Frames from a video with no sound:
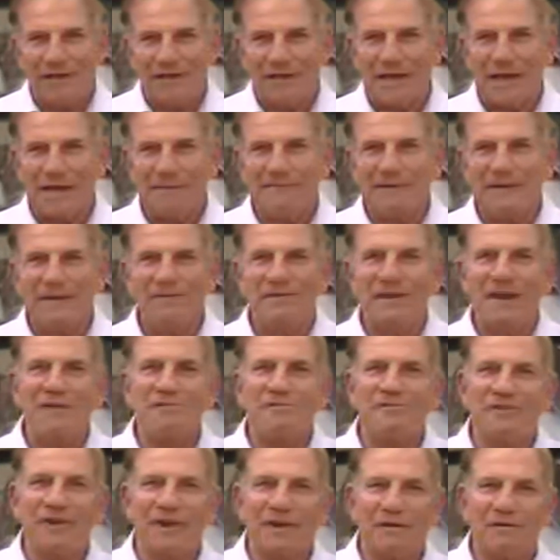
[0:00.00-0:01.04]
Live in
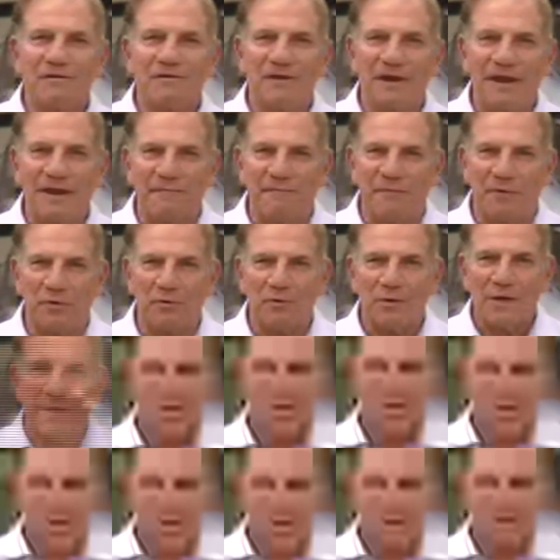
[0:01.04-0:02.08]
downtown Denver,
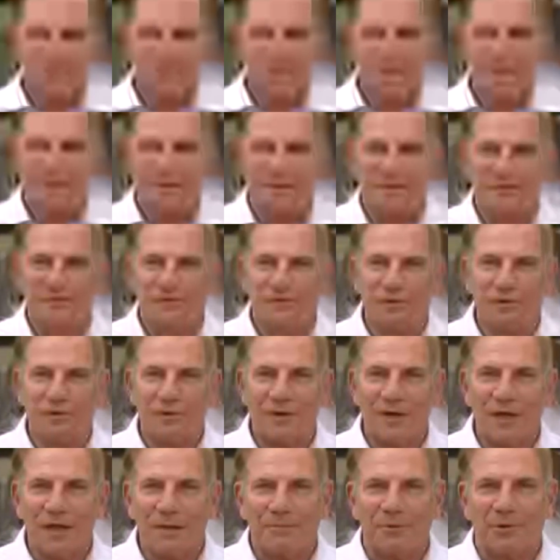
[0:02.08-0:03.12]
Rick
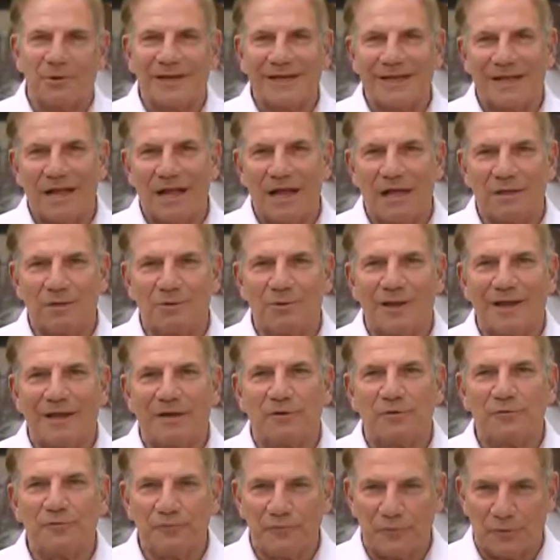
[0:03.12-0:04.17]
Sallinger covering
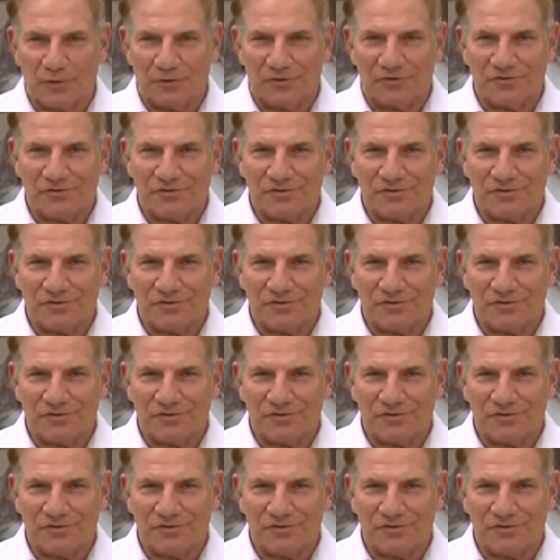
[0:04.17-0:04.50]
Colorado First.